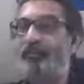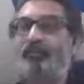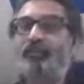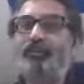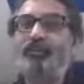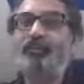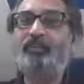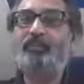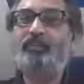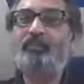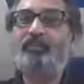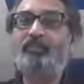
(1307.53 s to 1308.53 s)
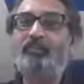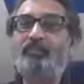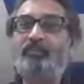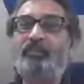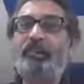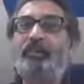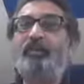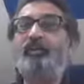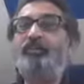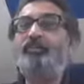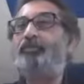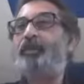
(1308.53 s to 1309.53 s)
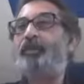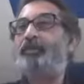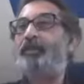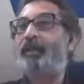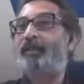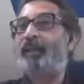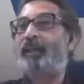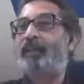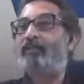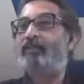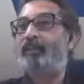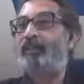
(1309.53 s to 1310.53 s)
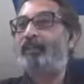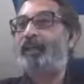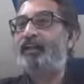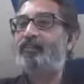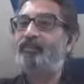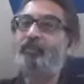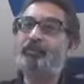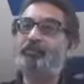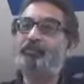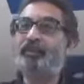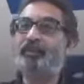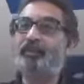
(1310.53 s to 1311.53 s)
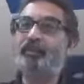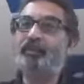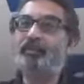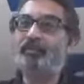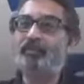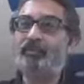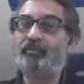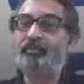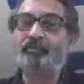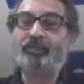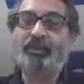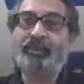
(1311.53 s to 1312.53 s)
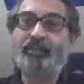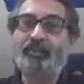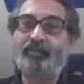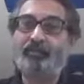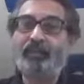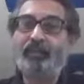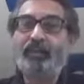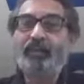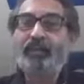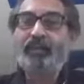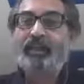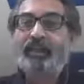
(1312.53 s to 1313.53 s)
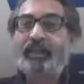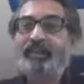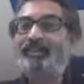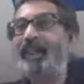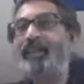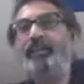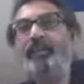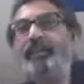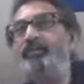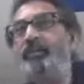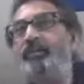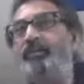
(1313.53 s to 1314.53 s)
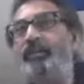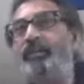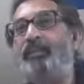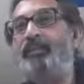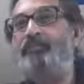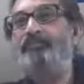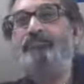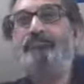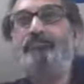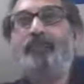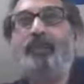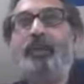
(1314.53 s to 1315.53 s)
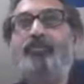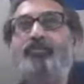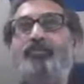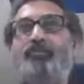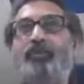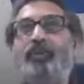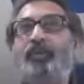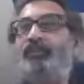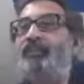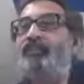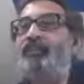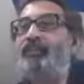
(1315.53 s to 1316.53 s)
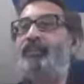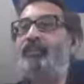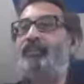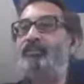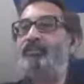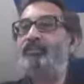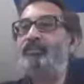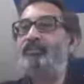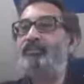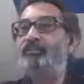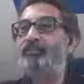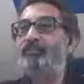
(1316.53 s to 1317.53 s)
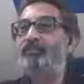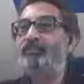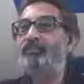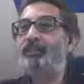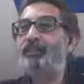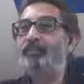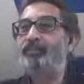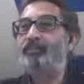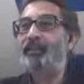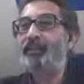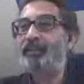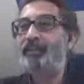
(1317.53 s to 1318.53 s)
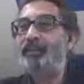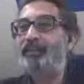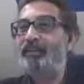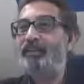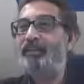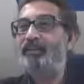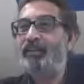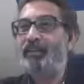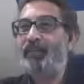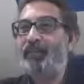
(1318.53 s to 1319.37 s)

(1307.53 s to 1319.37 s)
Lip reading: getting on to be a specialized and super specialty or subspecialty. It's anything between 12 to 14, 15 years you need to spend in training.